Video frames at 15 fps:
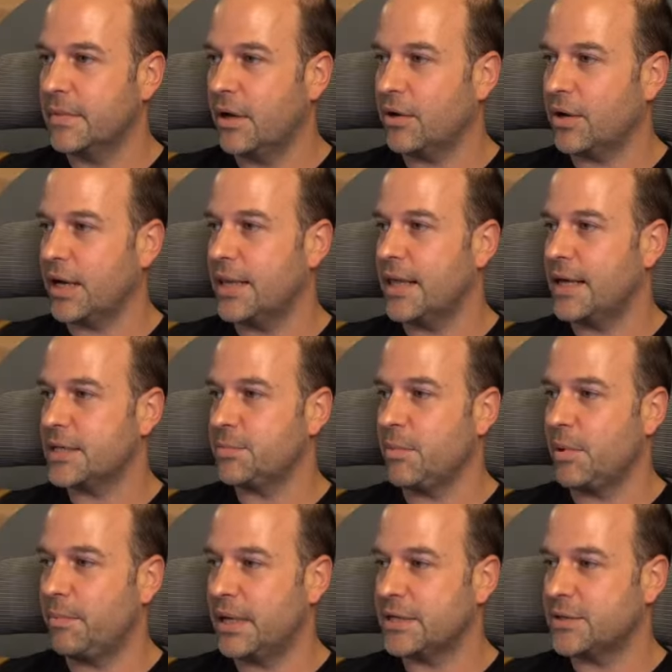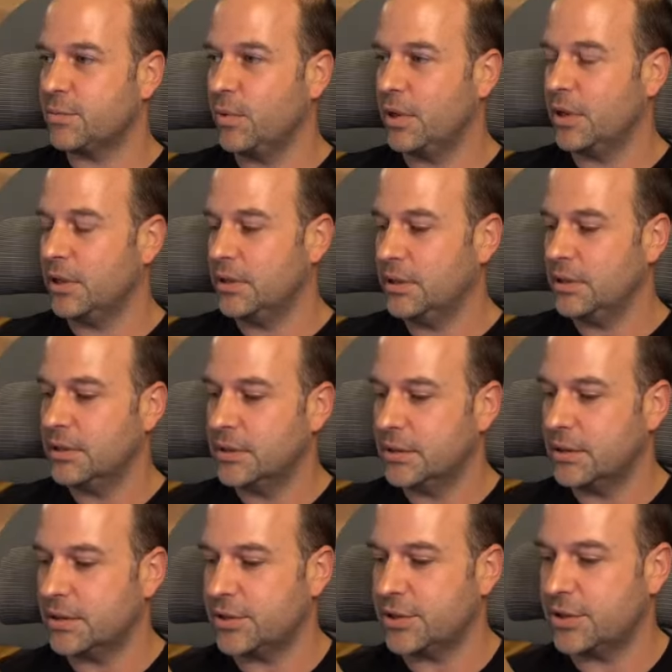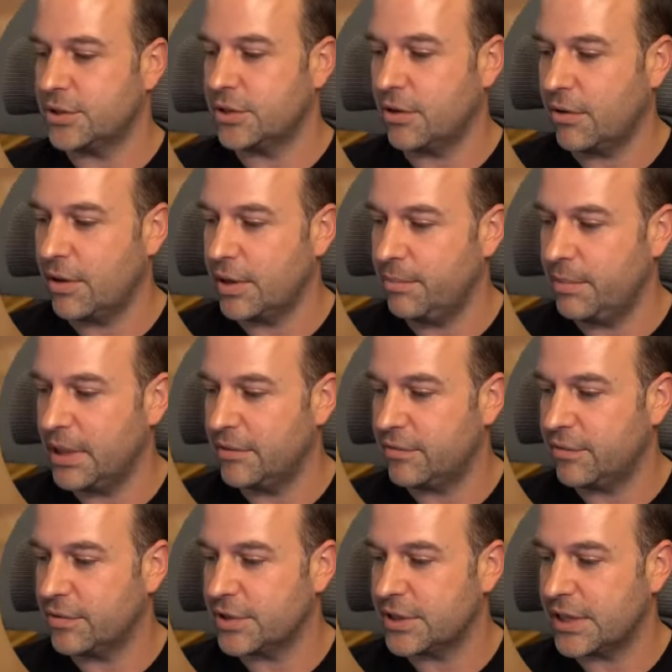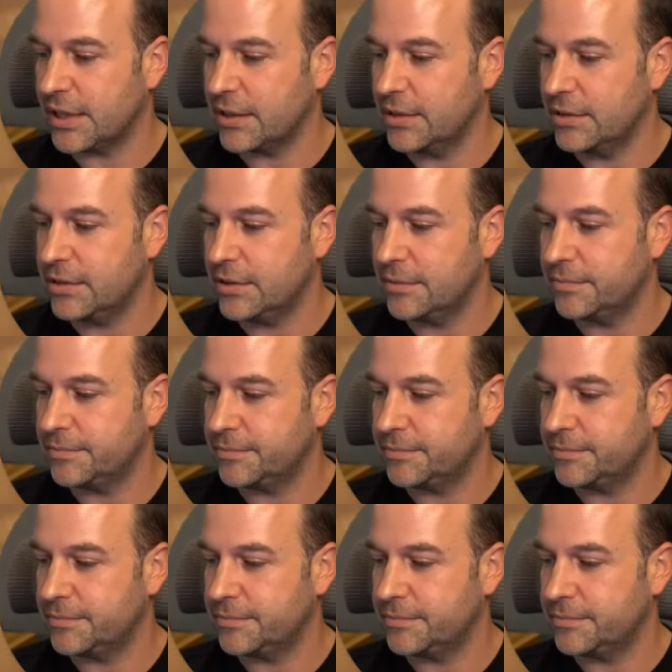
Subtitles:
Okay, that's my best one. Let's just hide me for a second.